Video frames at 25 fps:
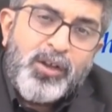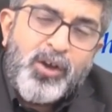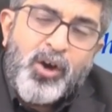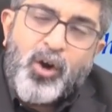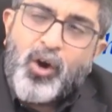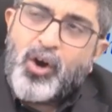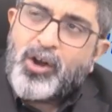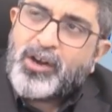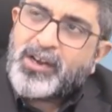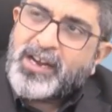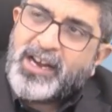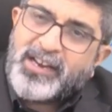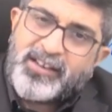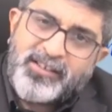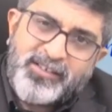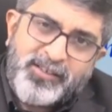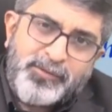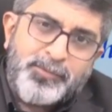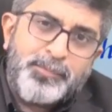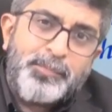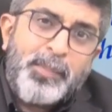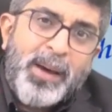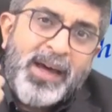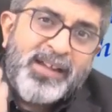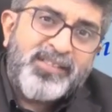or gets
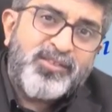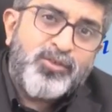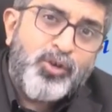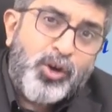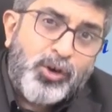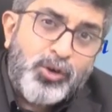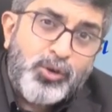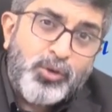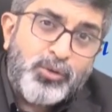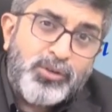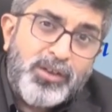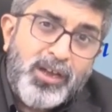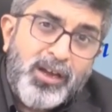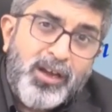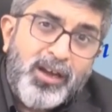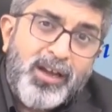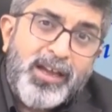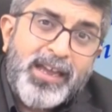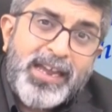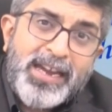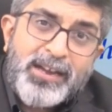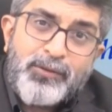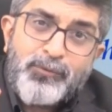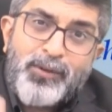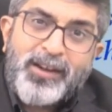passed on to the
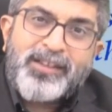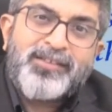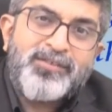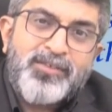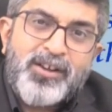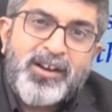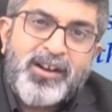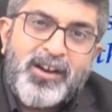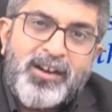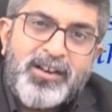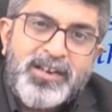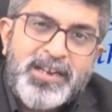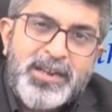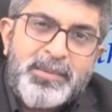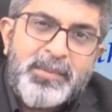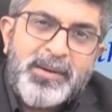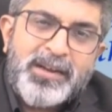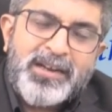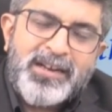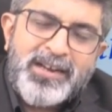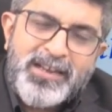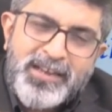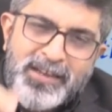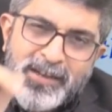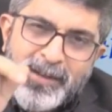investor
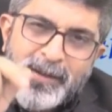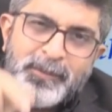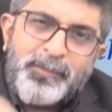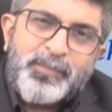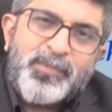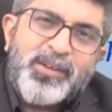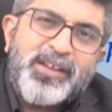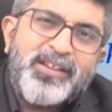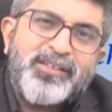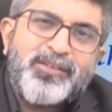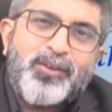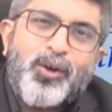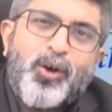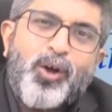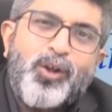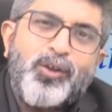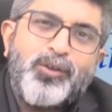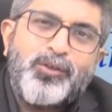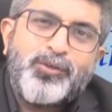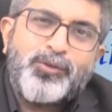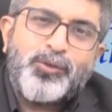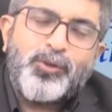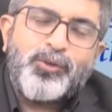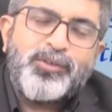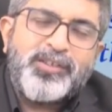ultimately is
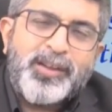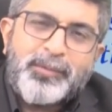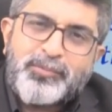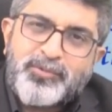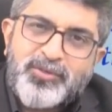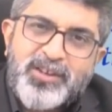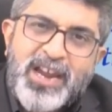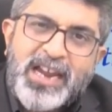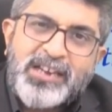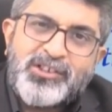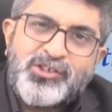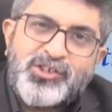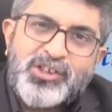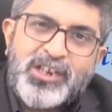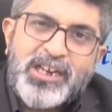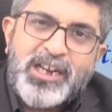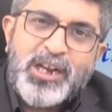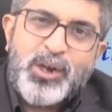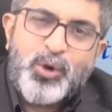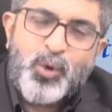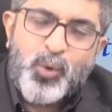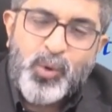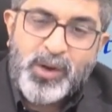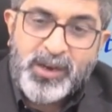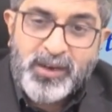also substantially
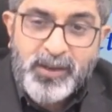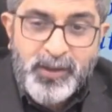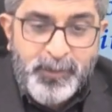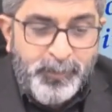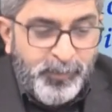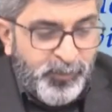lower.